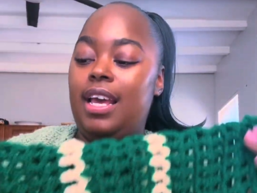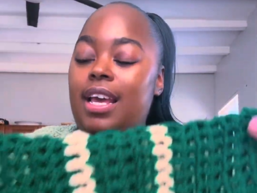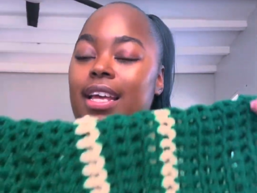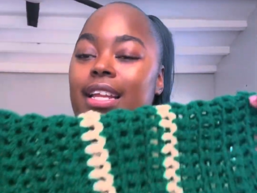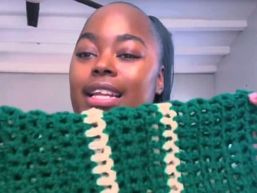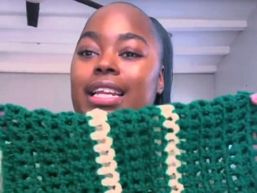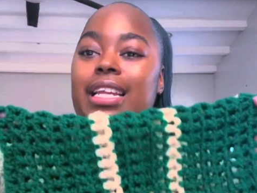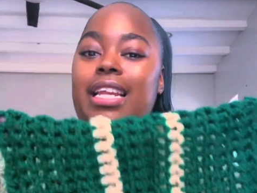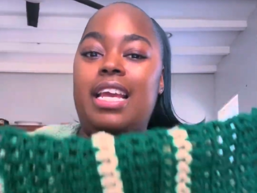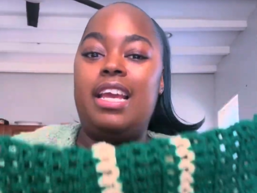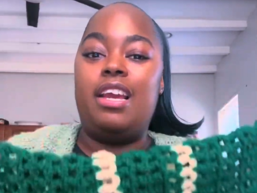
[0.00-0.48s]

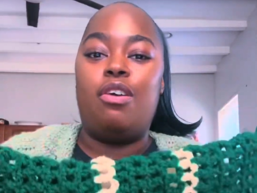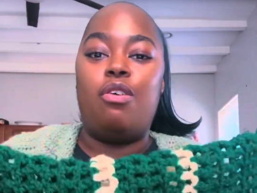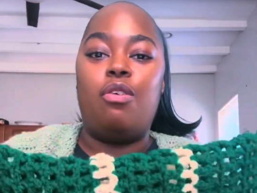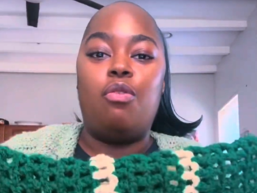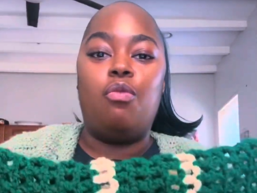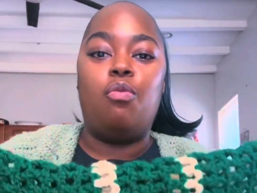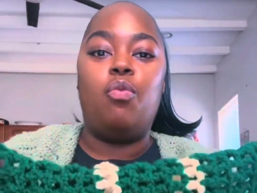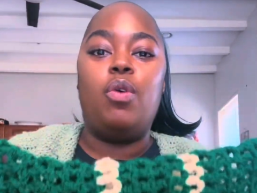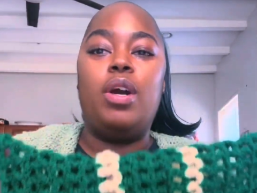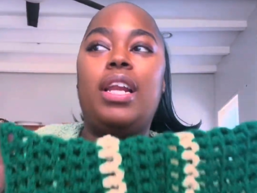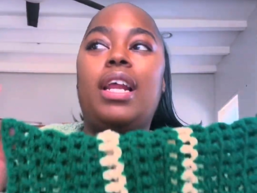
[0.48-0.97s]
Now,
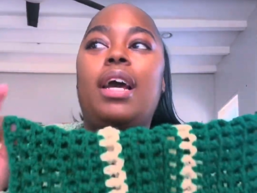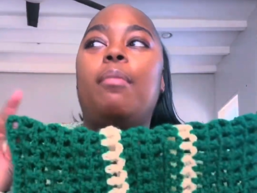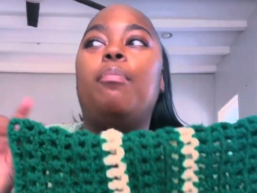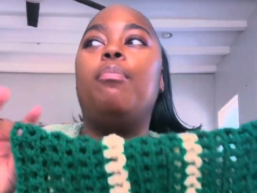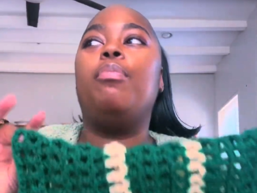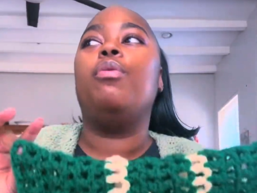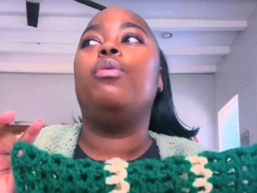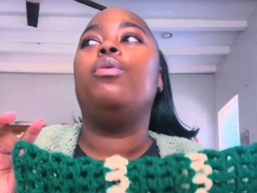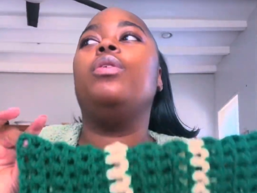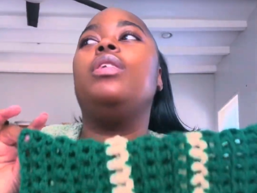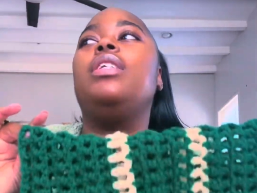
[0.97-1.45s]
when I
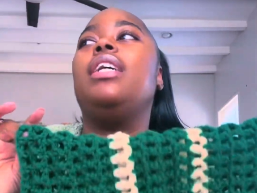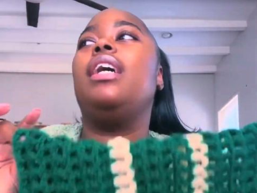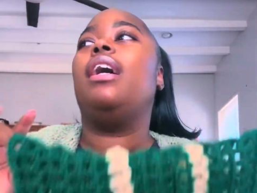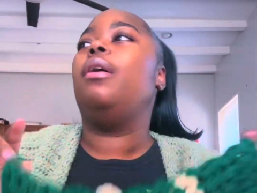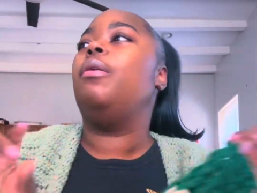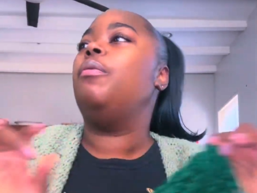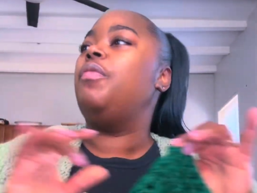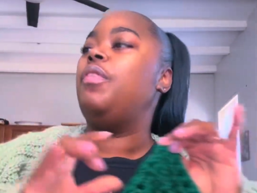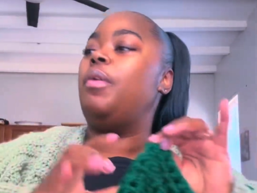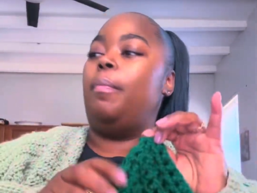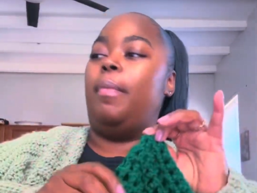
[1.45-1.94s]
pulled it
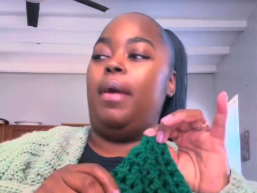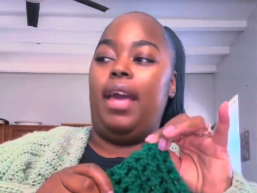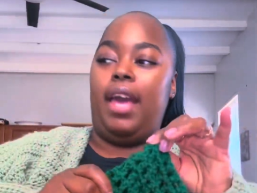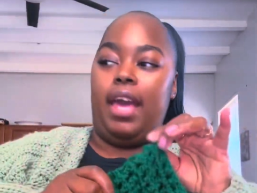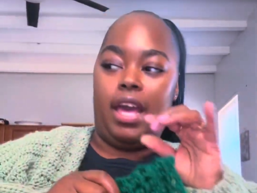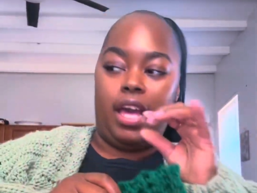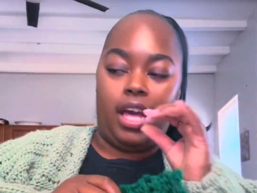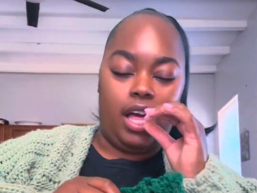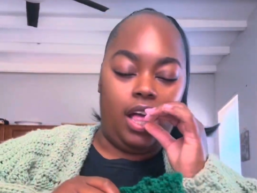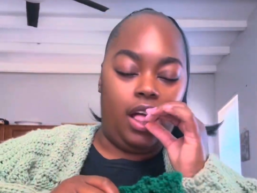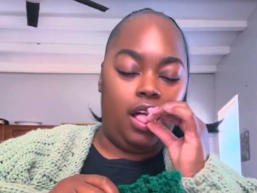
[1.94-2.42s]
out the
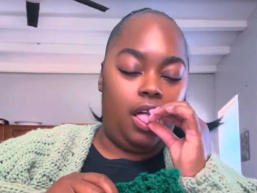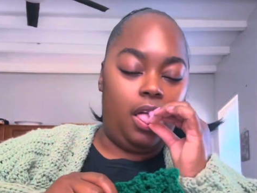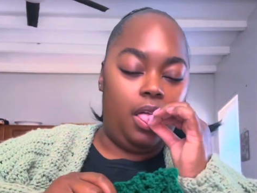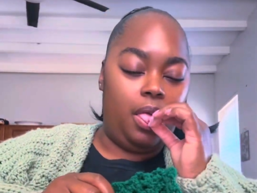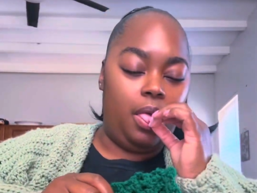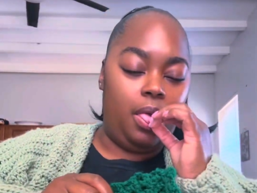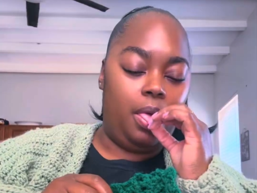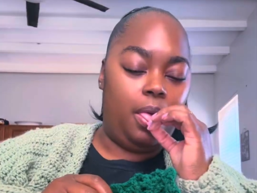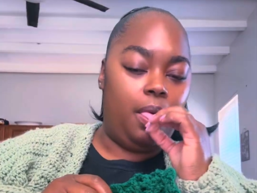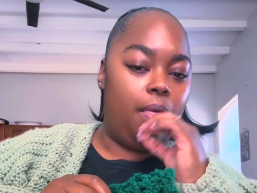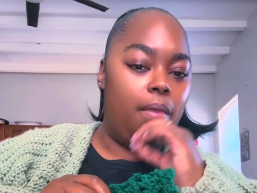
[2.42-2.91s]
pack,
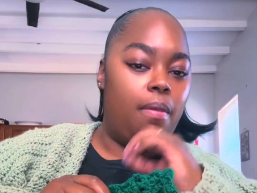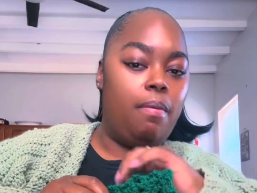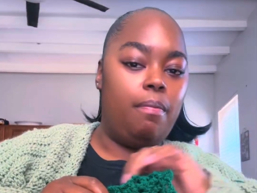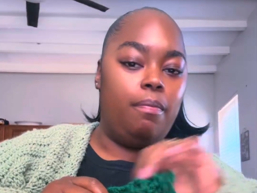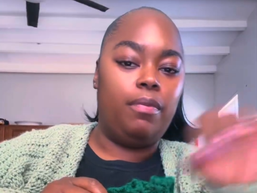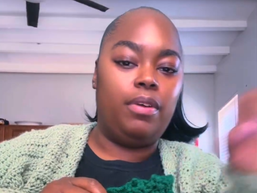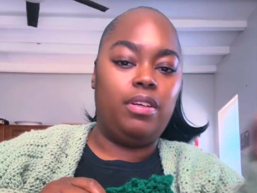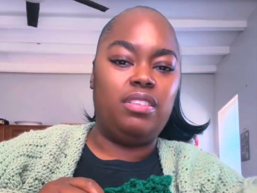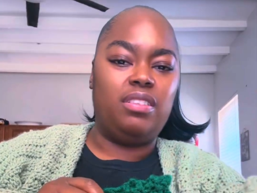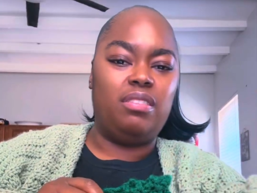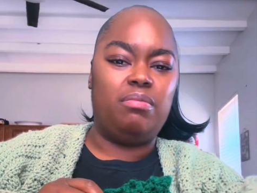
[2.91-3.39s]

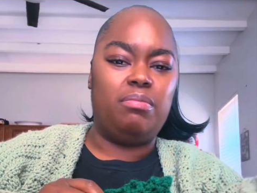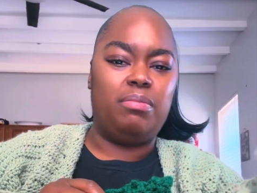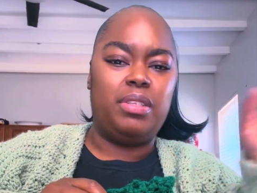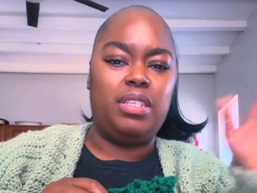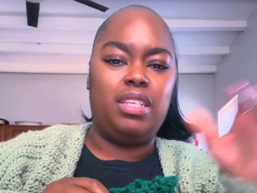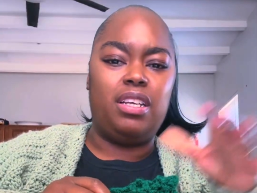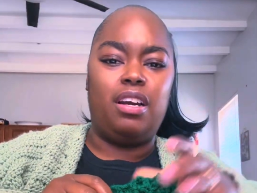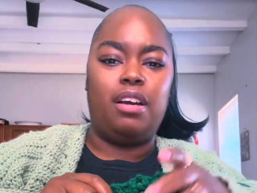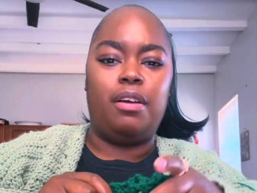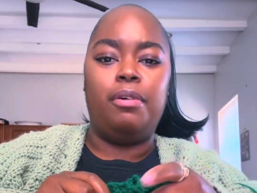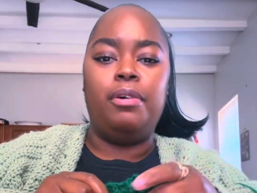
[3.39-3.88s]
that's on my
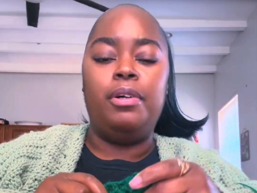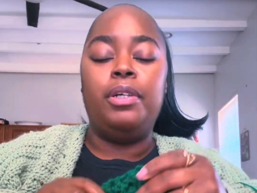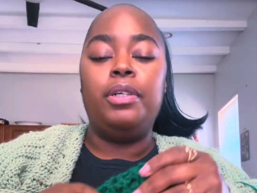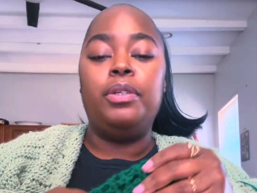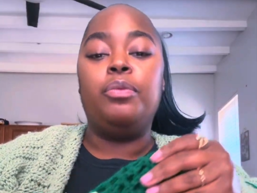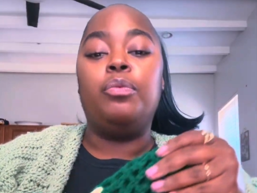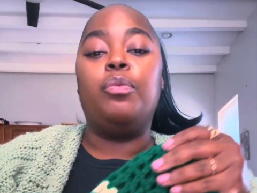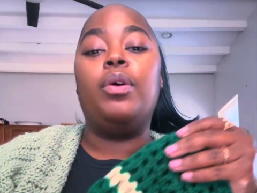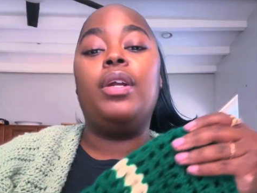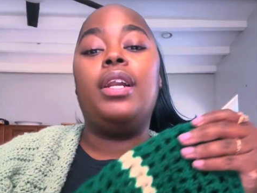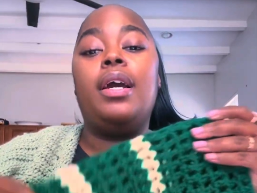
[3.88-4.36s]
tongue.
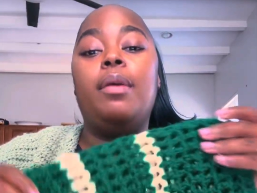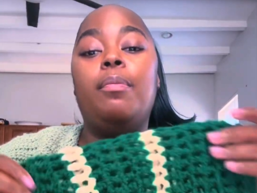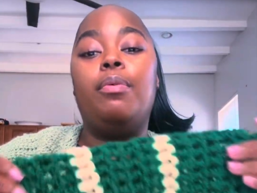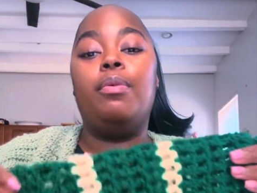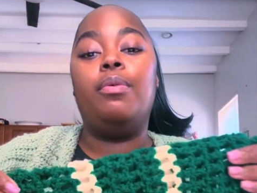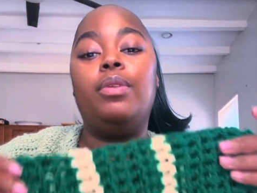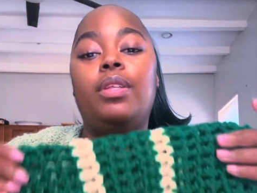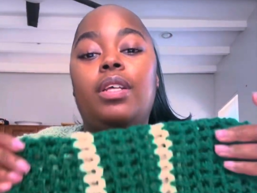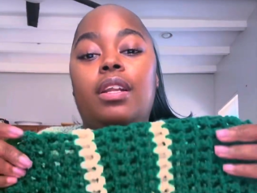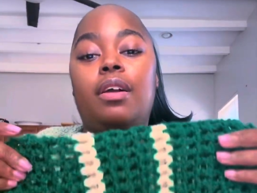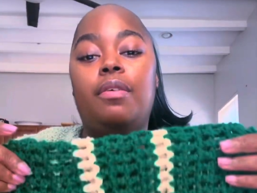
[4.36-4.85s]
When I
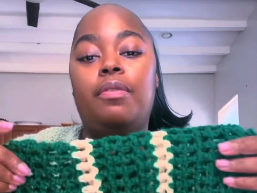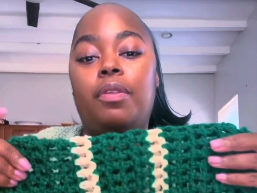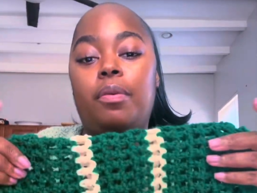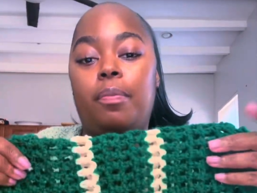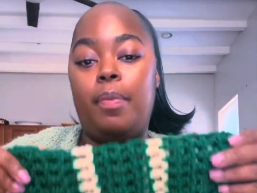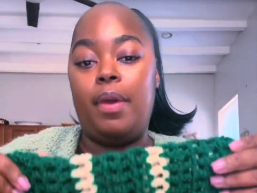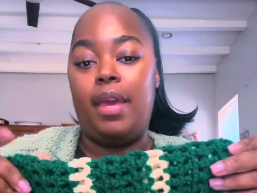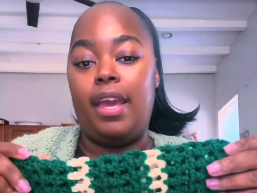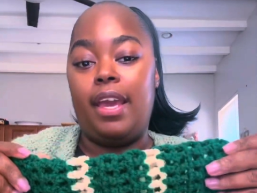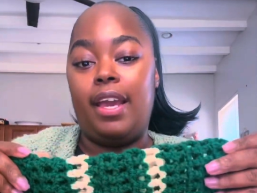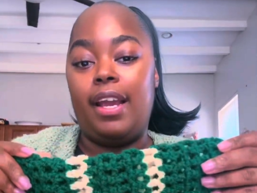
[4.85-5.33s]
pulled it out the
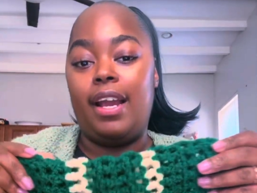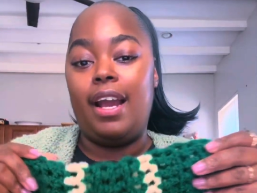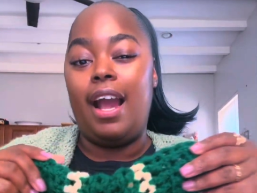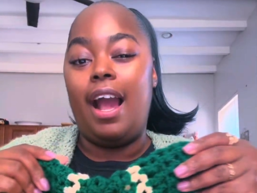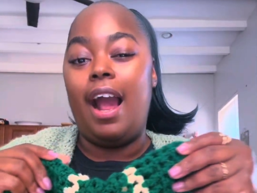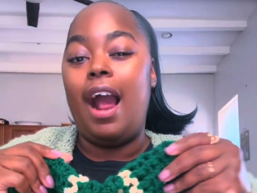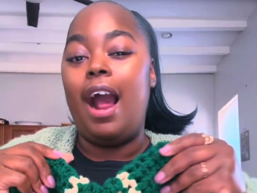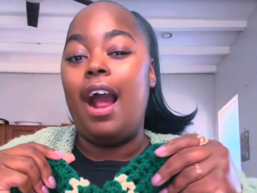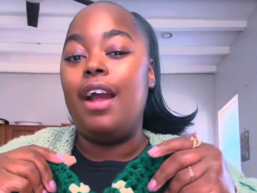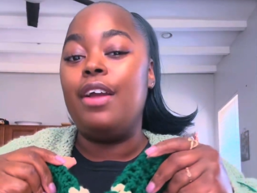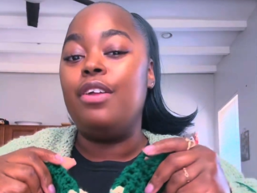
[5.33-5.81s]
pack,
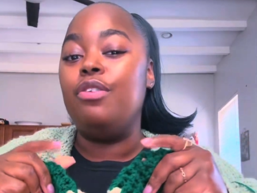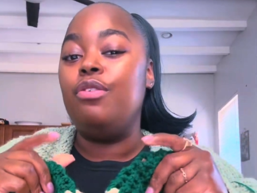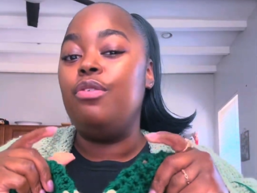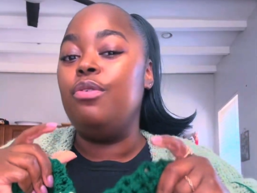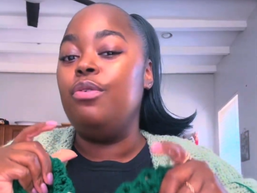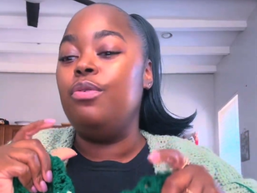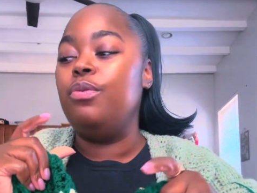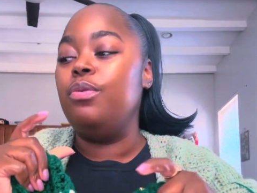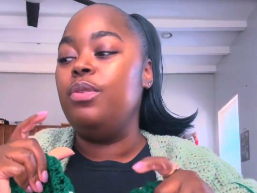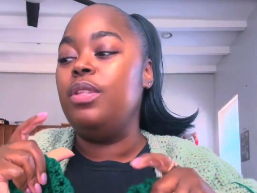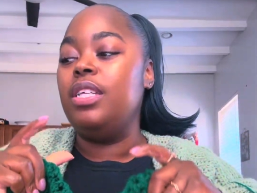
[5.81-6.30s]
I
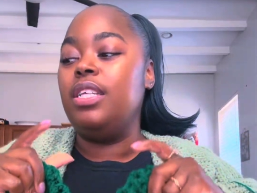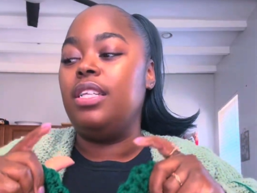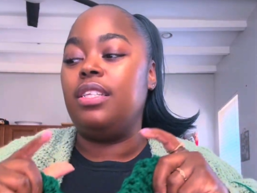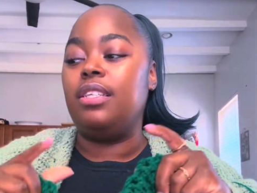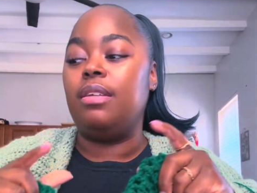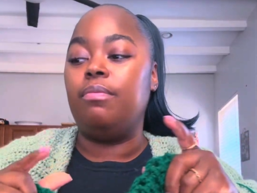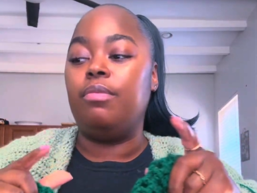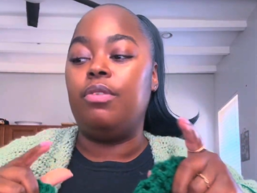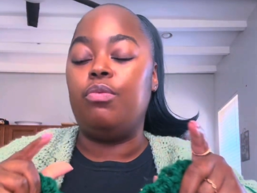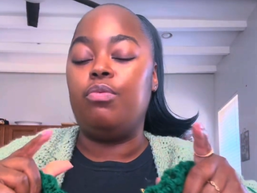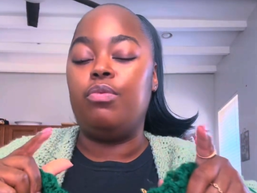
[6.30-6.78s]
knew that
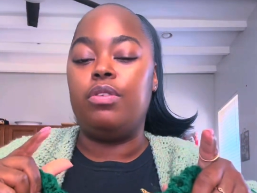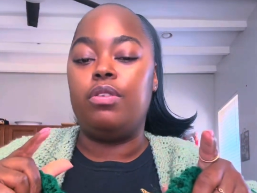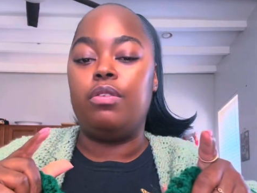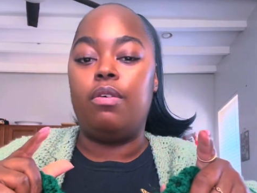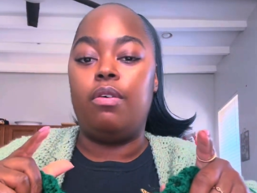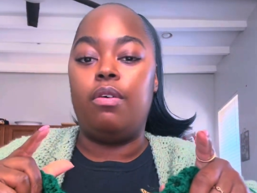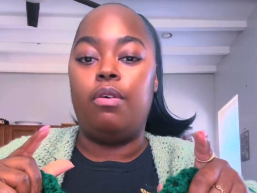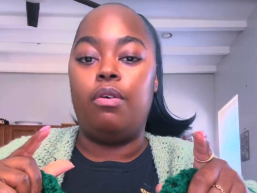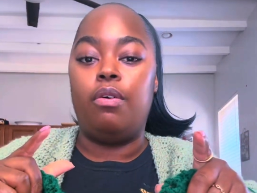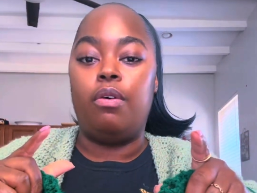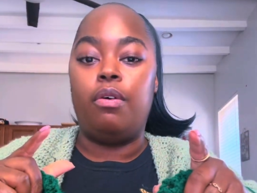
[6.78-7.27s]
something was
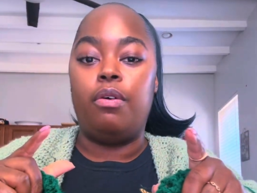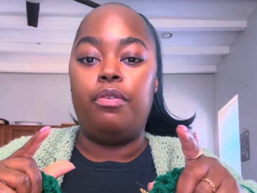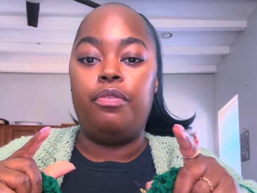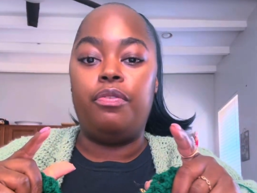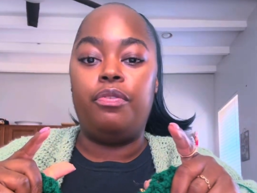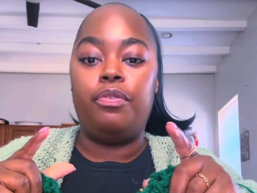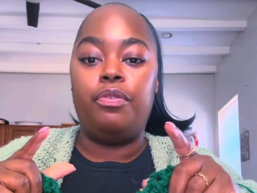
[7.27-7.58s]
off.